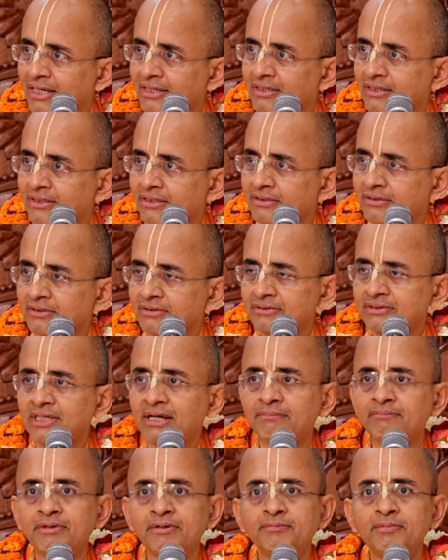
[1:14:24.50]
Like uh,
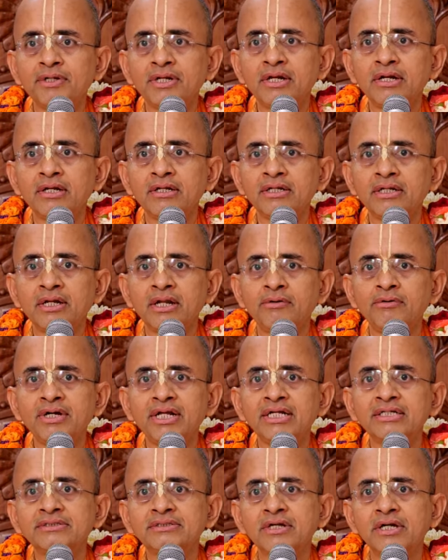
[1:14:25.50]
some people
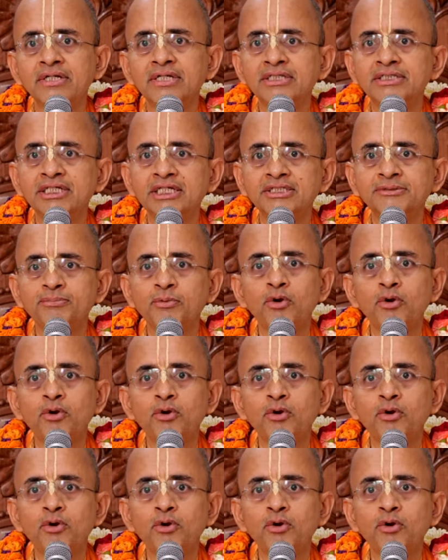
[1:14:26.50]
nowadays are teaching